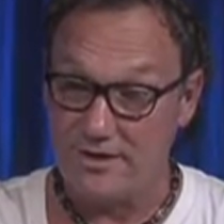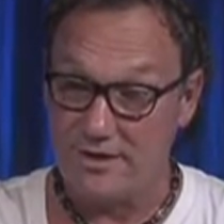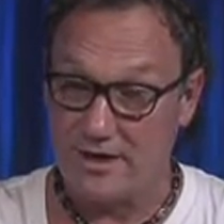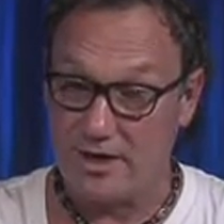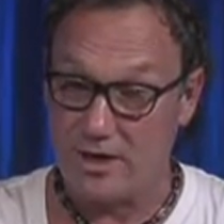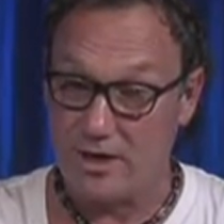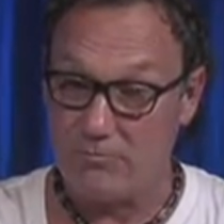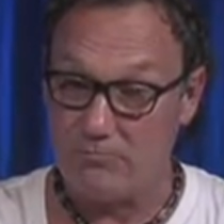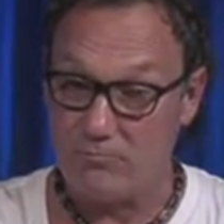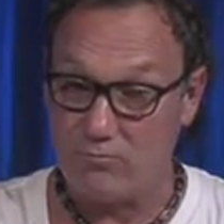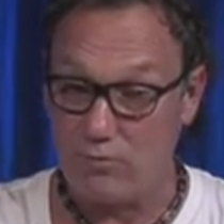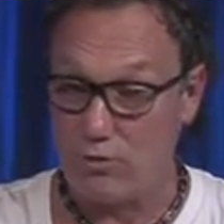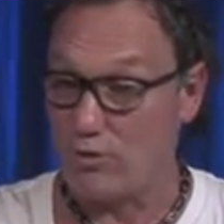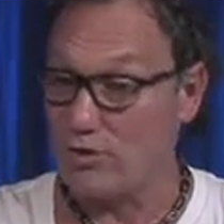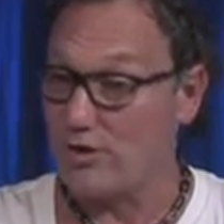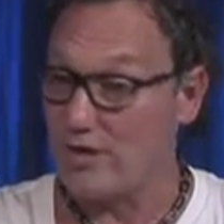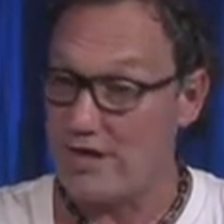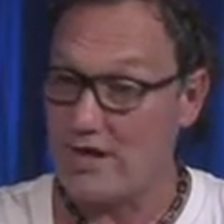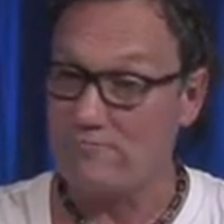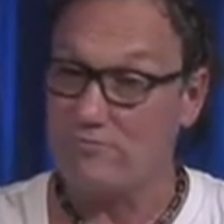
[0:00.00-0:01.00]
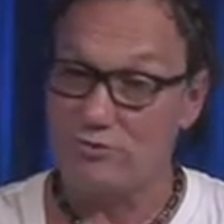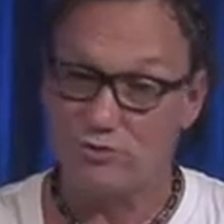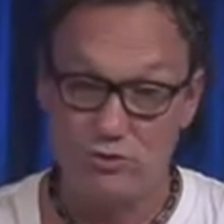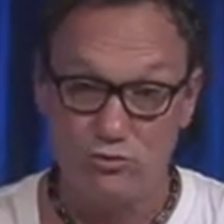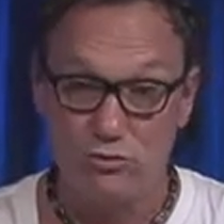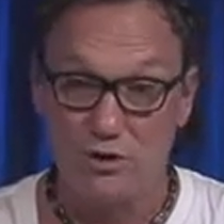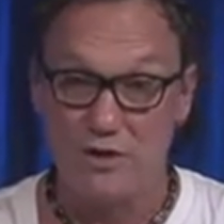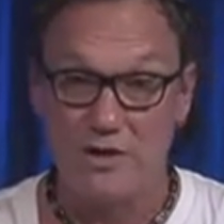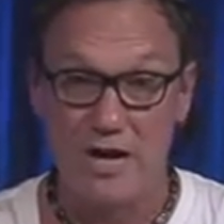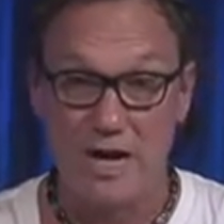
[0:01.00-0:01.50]
We're going to have a
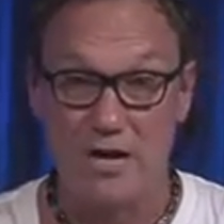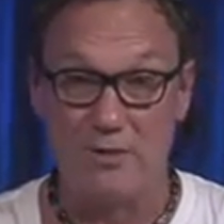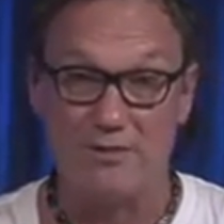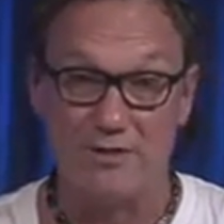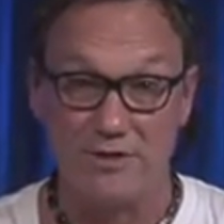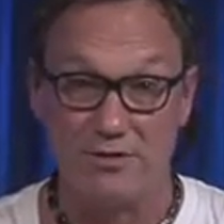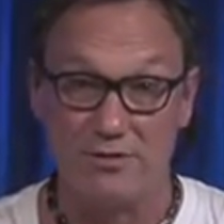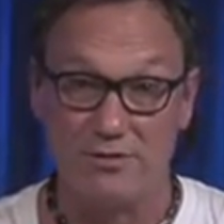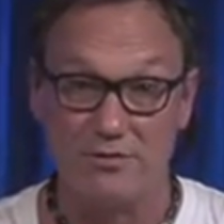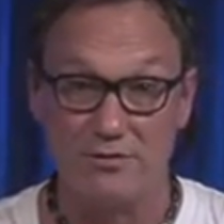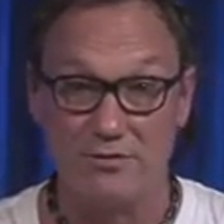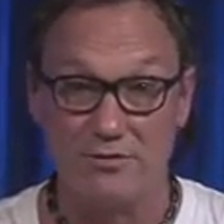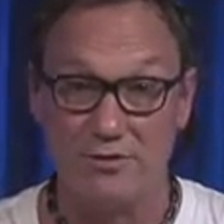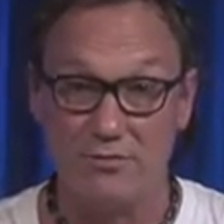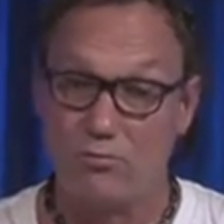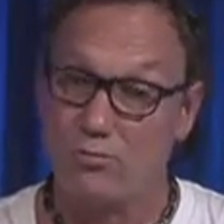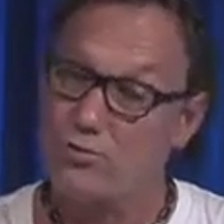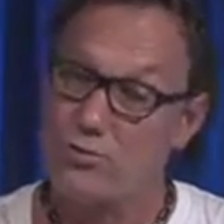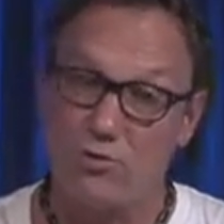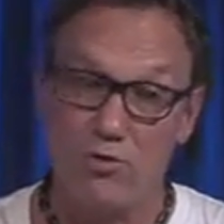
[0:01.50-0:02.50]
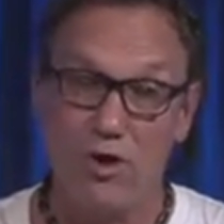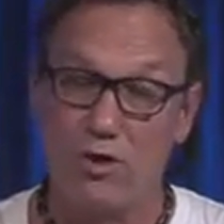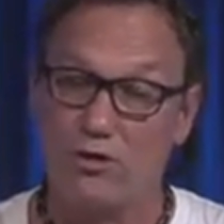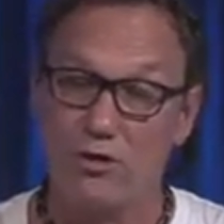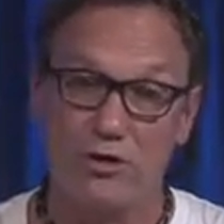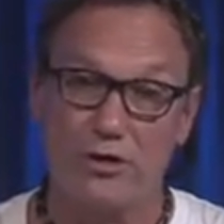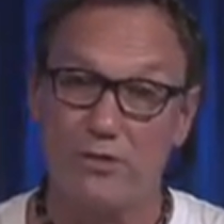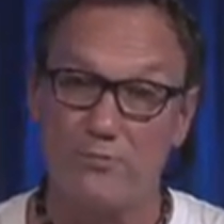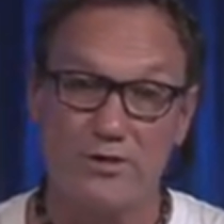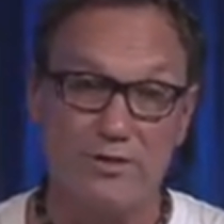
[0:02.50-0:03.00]
dual economy here. We're no
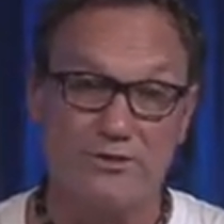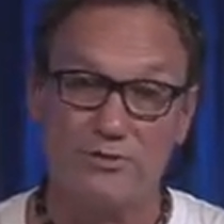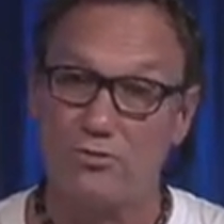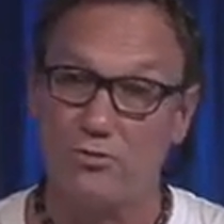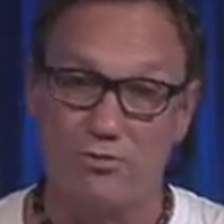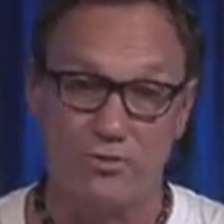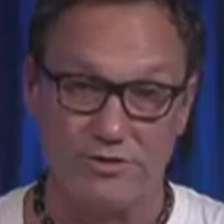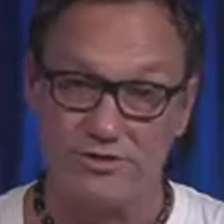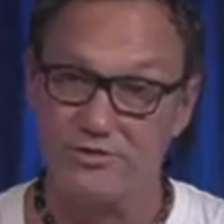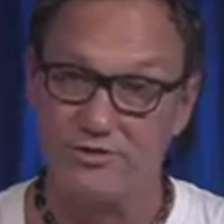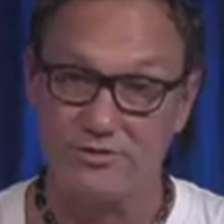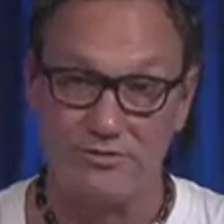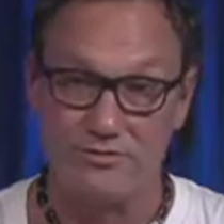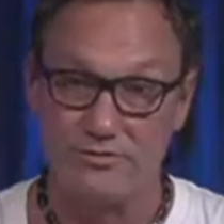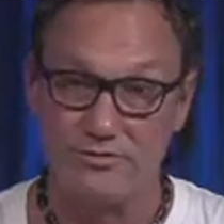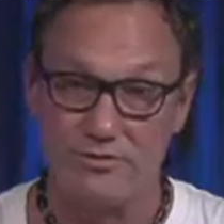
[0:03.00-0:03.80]
longer going to be tourists.